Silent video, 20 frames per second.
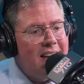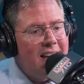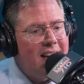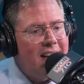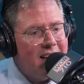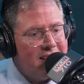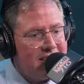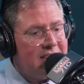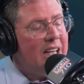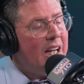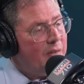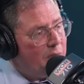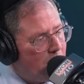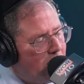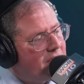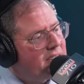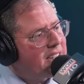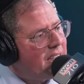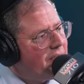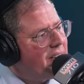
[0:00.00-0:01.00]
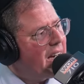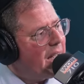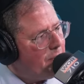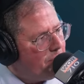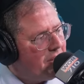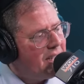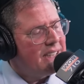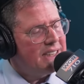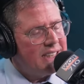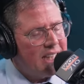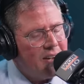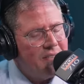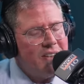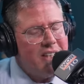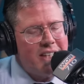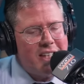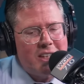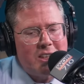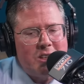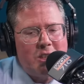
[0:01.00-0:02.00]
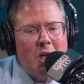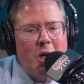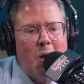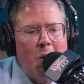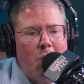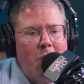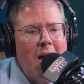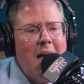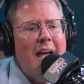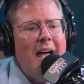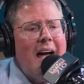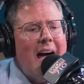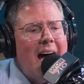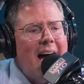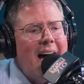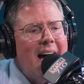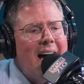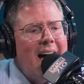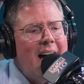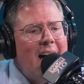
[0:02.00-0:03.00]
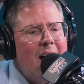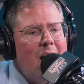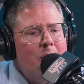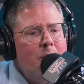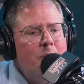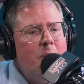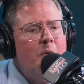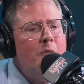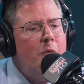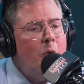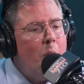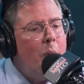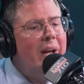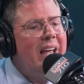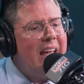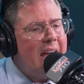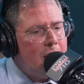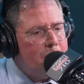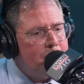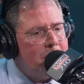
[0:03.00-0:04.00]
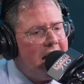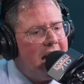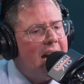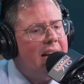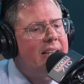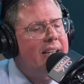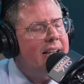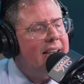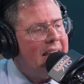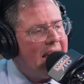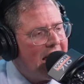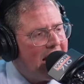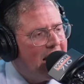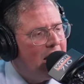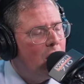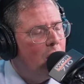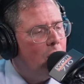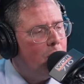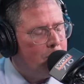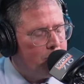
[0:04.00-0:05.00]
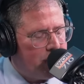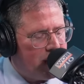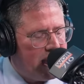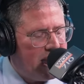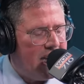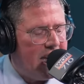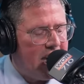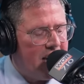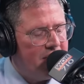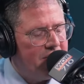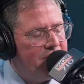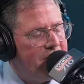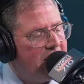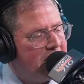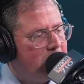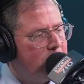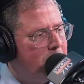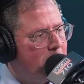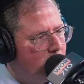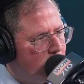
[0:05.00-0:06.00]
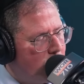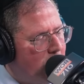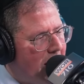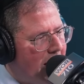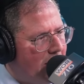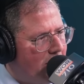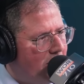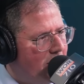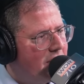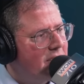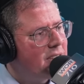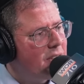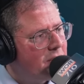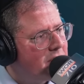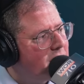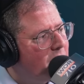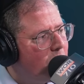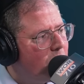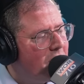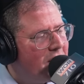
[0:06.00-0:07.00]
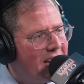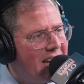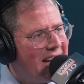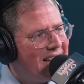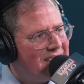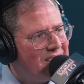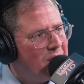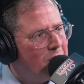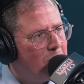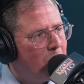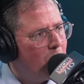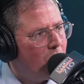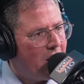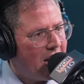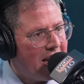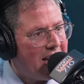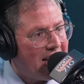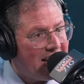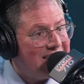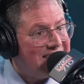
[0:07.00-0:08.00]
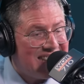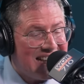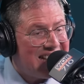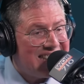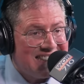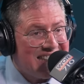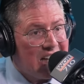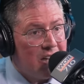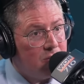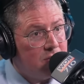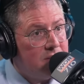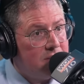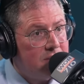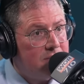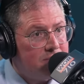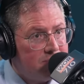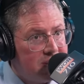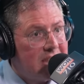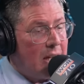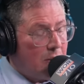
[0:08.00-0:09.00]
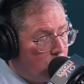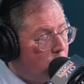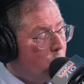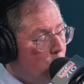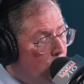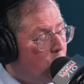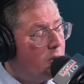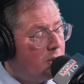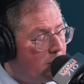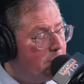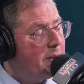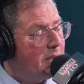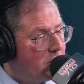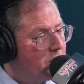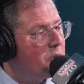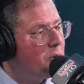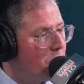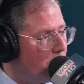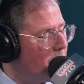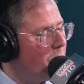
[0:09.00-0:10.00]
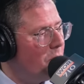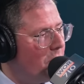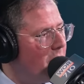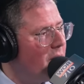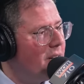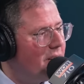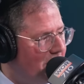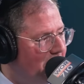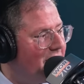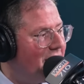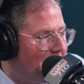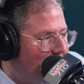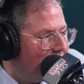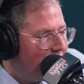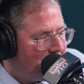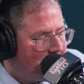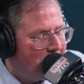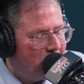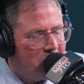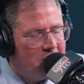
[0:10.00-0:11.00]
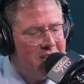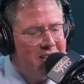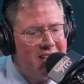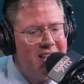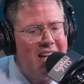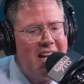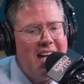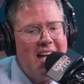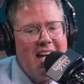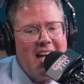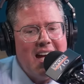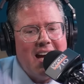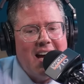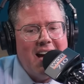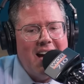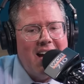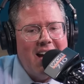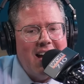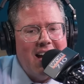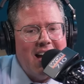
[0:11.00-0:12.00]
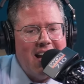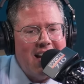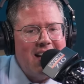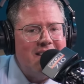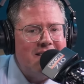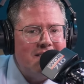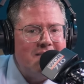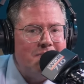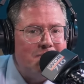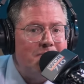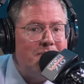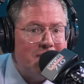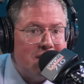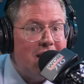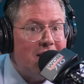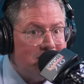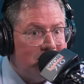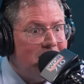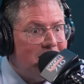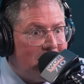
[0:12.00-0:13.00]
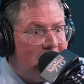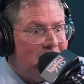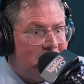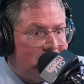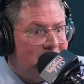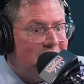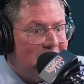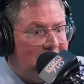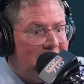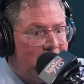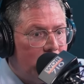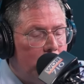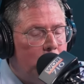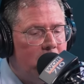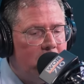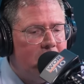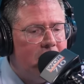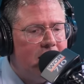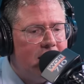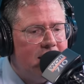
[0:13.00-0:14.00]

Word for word: uh, still have around seven eight minutes left to the show. Um, before we get back to the LP investment tracker, because I still want to get some more. It, it sounds sounds too good to be true, and that's really what it. Uh, and it sounds like that's exactly what it